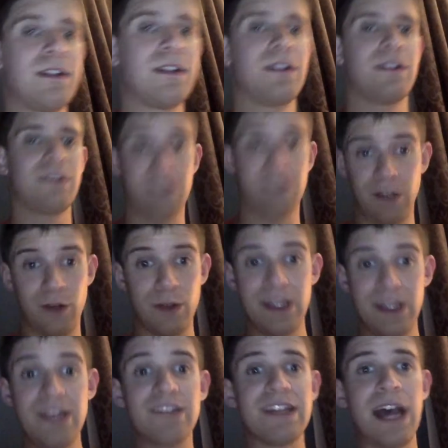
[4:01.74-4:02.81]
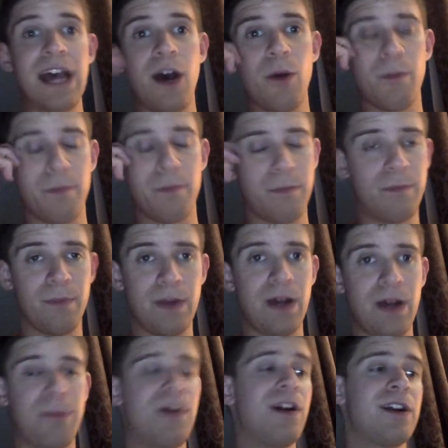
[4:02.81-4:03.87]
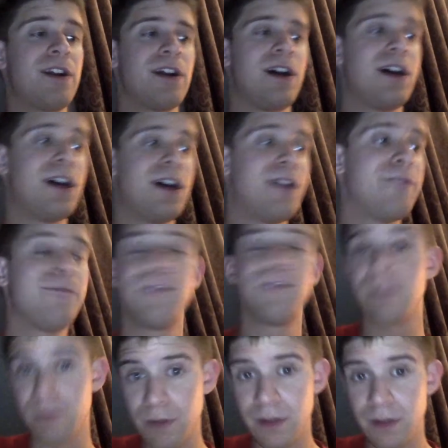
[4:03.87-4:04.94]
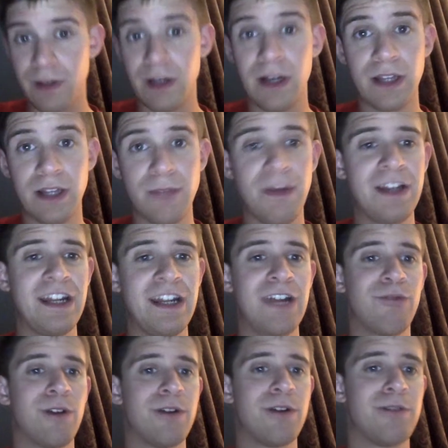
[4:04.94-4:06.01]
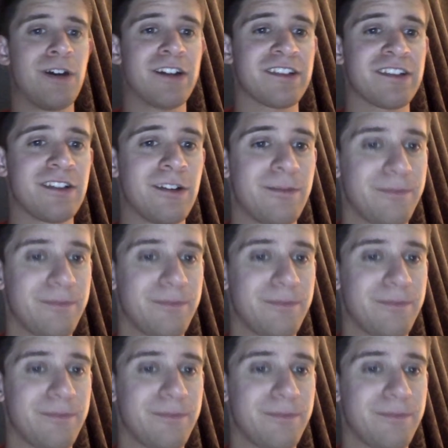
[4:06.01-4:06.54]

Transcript: So he is now a part of uh, the Monday Night Raw roster.